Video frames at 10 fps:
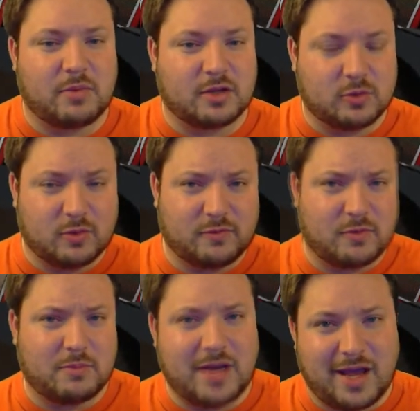but I'll do it
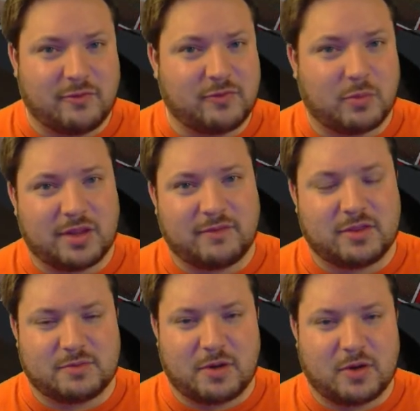from now, from whenever
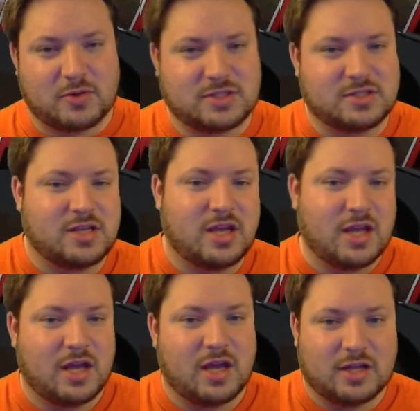this posts
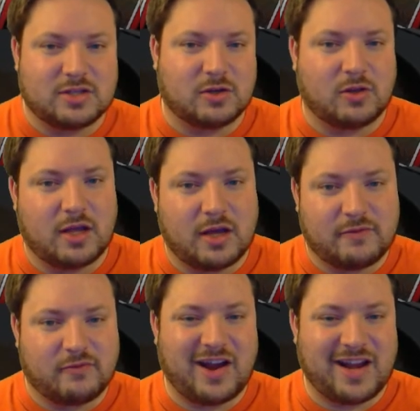until uh,
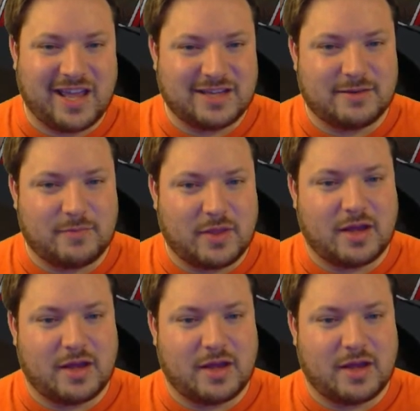Friday,